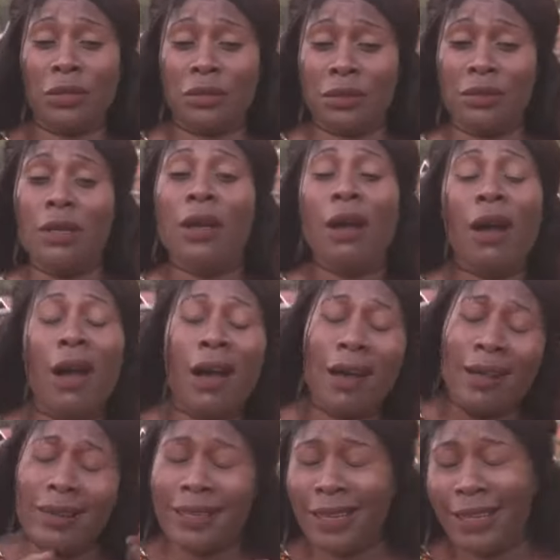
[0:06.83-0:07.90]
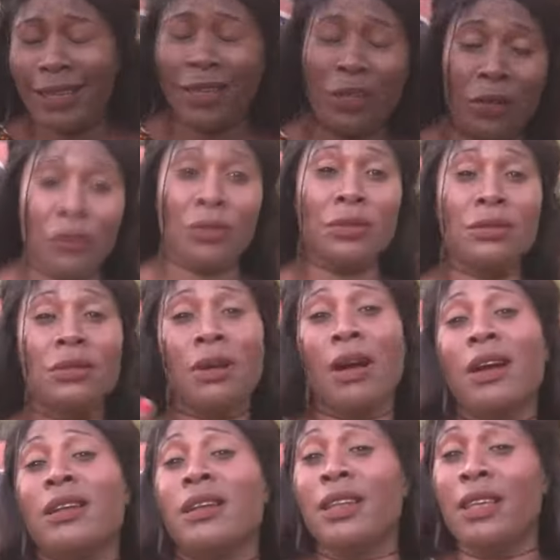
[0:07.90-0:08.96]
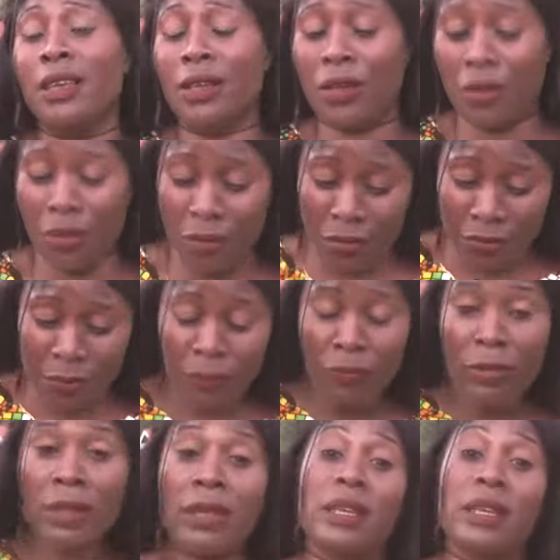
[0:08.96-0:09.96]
only you, only you.